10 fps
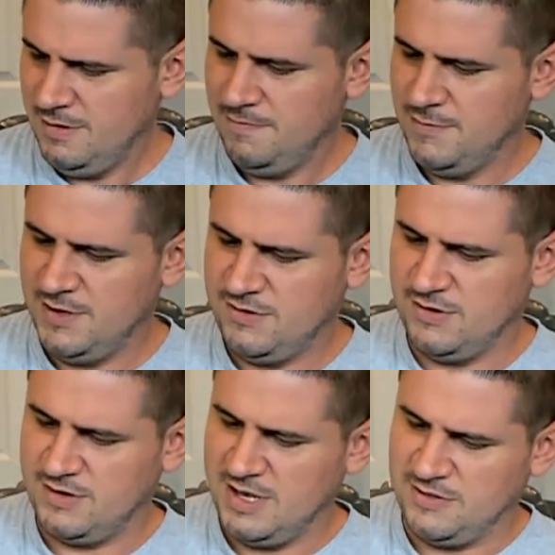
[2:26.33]
Let's
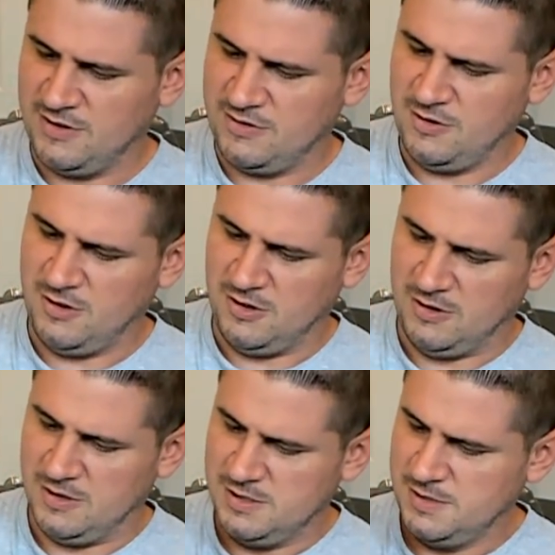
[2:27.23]
just get this little
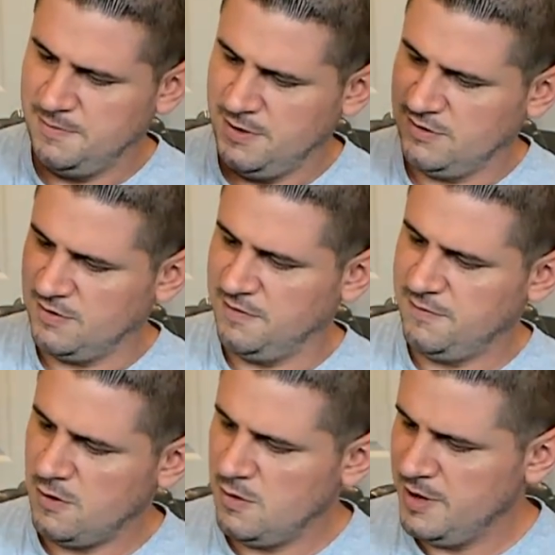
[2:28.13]
piece of
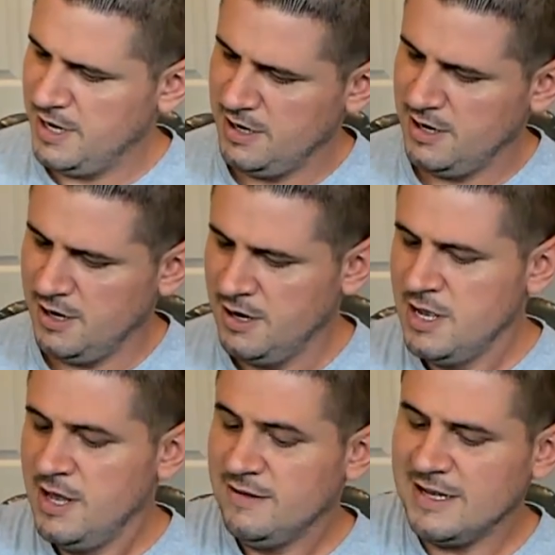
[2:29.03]
foam out of here.
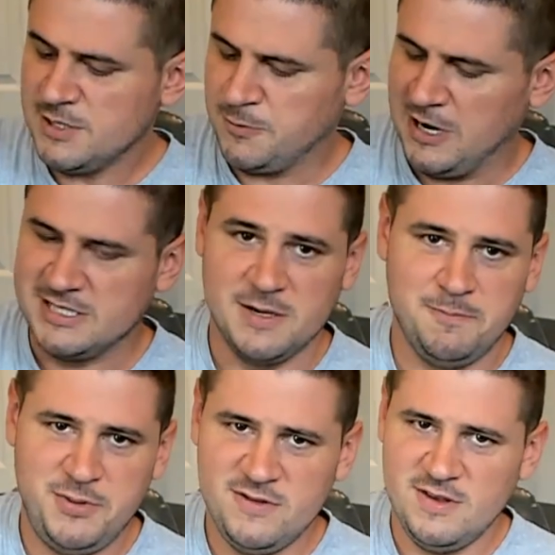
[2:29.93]
It's not surprising.
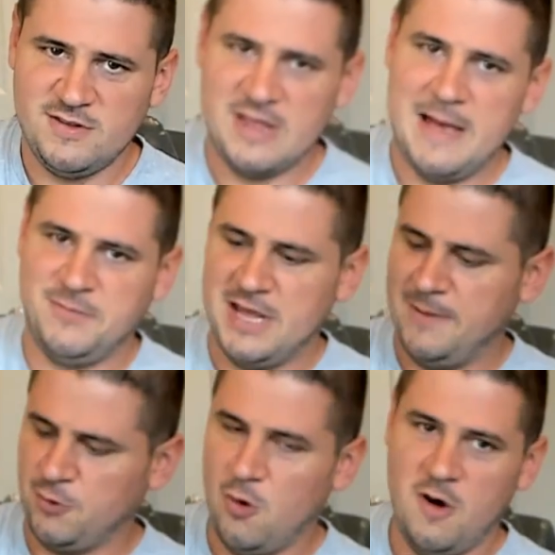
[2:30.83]
Business
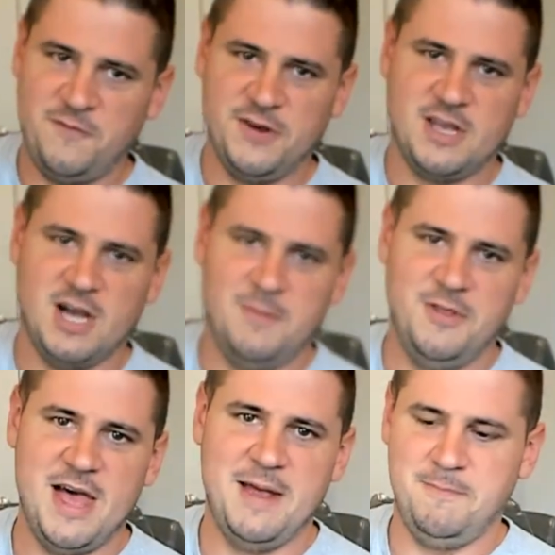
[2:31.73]
laptops often come in
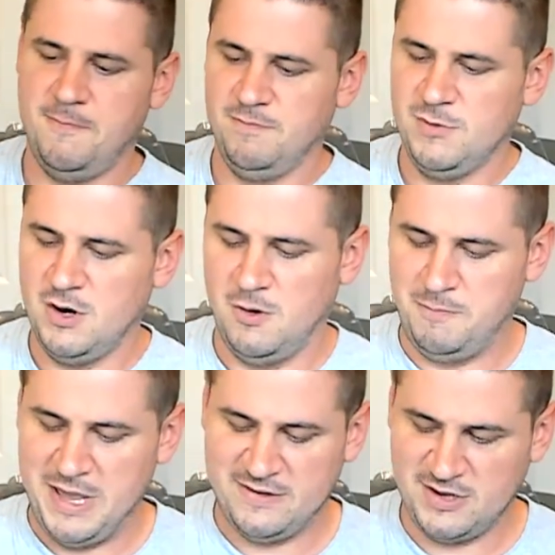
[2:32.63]
that,
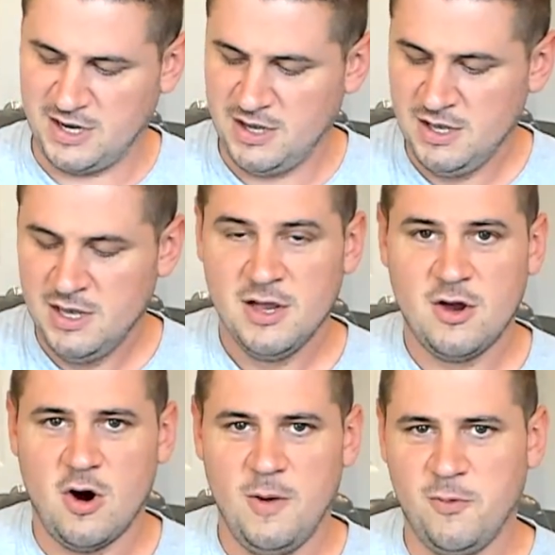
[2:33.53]
basic
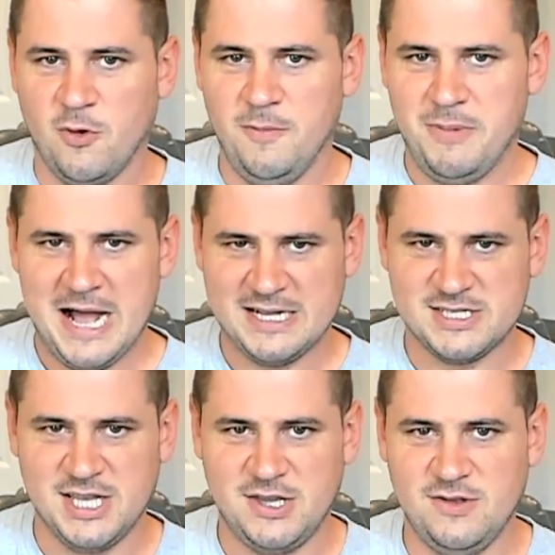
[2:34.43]
cardboard box
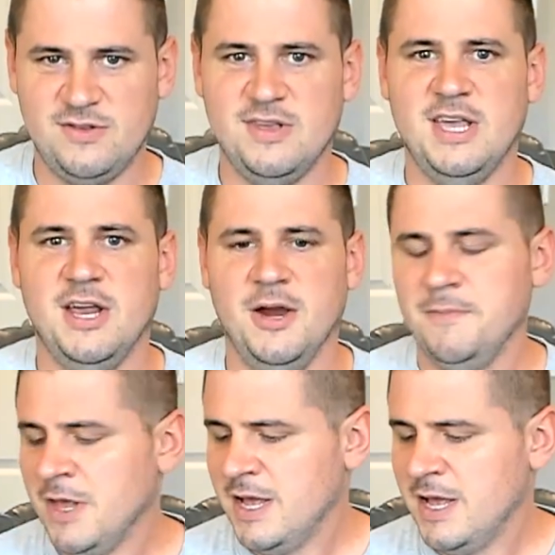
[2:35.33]
like you see here.